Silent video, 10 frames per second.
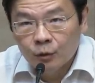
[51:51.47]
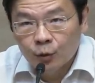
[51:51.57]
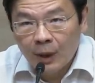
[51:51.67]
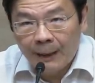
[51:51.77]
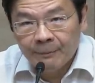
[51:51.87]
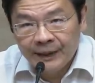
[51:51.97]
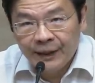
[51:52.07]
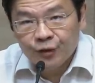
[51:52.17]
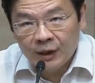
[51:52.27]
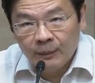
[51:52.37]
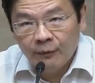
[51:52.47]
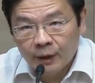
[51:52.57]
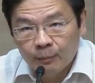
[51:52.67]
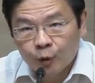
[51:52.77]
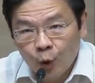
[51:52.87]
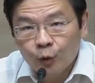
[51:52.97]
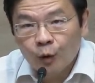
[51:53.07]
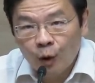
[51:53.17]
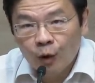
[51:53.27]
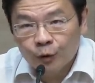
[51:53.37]
to update some of the
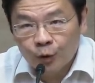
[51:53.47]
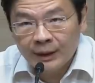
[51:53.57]
protocols